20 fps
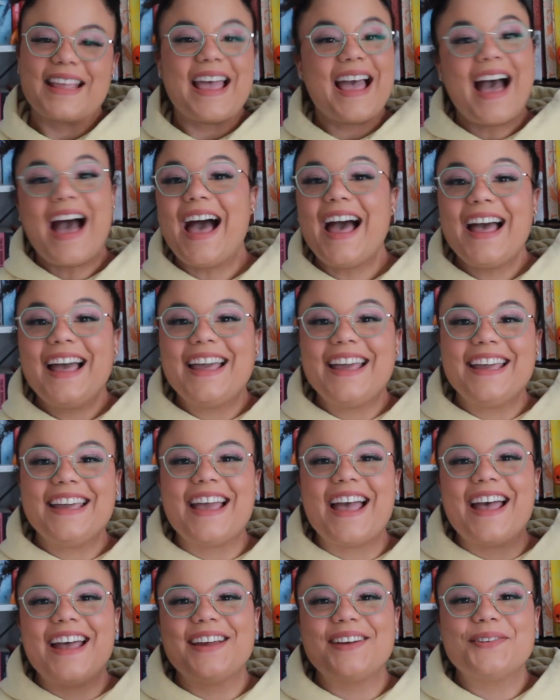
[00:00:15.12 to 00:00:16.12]

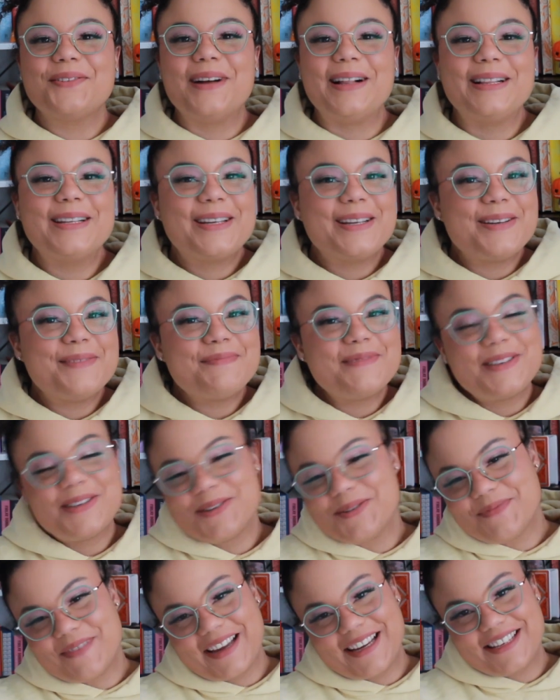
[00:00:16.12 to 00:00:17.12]
Hi, and welcome
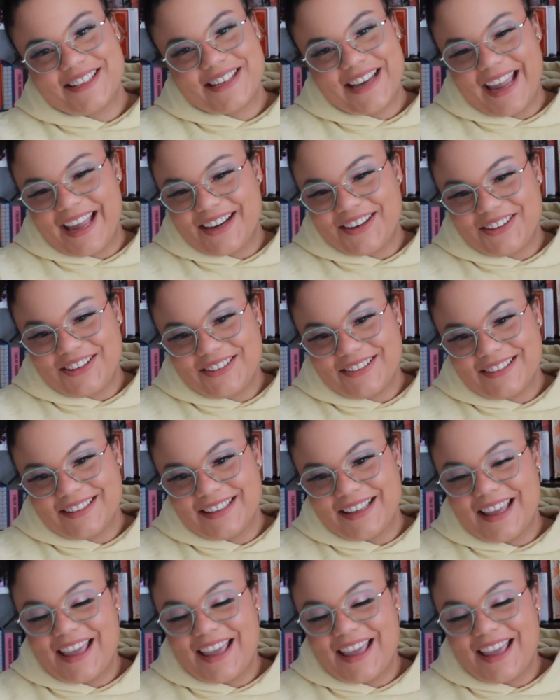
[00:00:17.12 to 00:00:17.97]
to my channel.